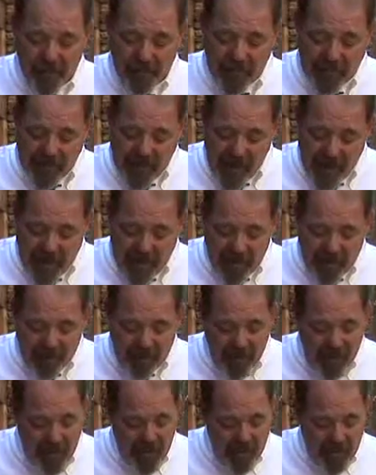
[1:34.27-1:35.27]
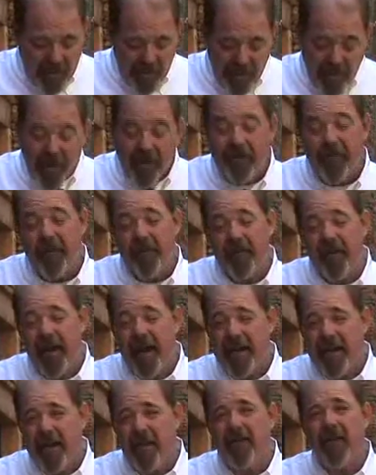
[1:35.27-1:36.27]
The time and effort that
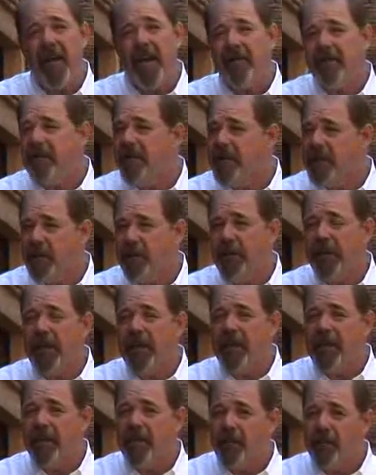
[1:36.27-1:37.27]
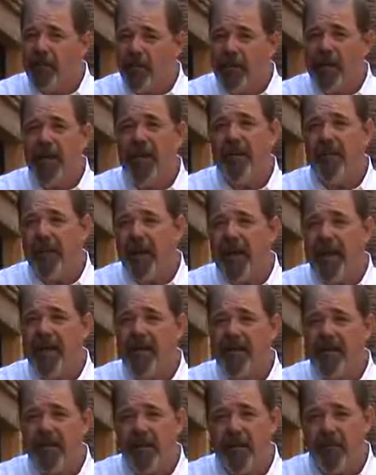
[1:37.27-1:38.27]
I don't have to expend to put in
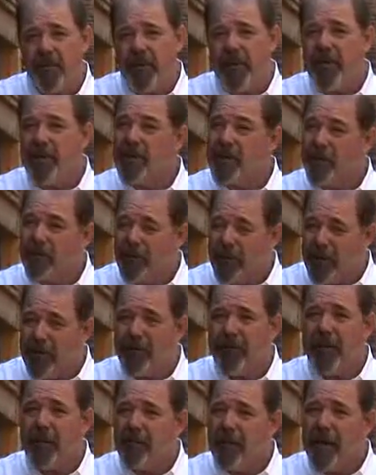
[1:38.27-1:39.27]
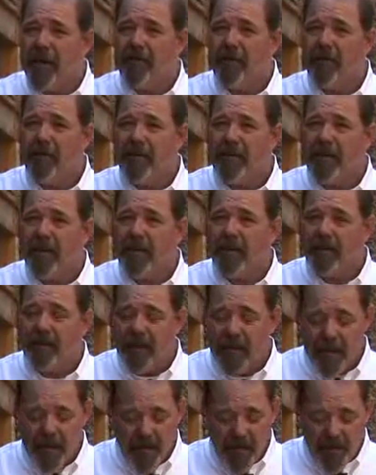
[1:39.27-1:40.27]
base and to produce a perfect paver result
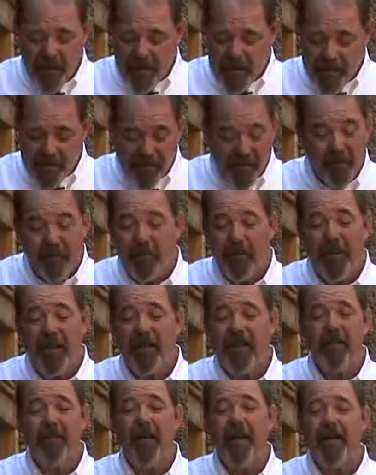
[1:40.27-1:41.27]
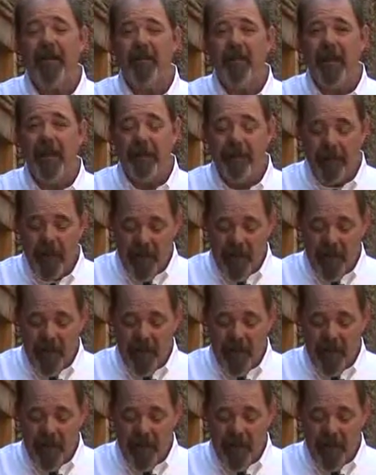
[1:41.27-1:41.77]
has completely amazed me.